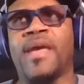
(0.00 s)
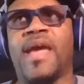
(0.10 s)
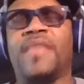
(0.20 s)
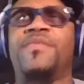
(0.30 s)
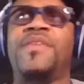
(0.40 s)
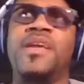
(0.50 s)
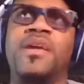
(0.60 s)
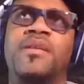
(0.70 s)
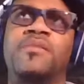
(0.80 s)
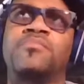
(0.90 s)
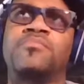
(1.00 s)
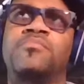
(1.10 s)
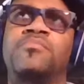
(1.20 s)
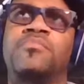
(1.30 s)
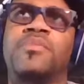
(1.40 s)
And then
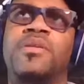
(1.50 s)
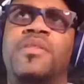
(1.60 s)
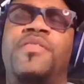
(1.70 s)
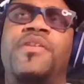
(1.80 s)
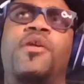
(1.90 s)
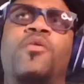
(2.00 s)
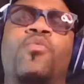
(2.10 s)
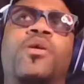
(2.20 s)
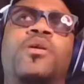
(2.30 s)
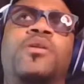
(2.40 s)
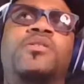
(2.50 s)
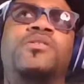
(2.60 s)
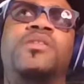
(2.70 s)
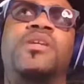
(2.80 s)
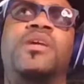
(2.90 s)
there
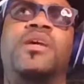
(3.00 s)
was,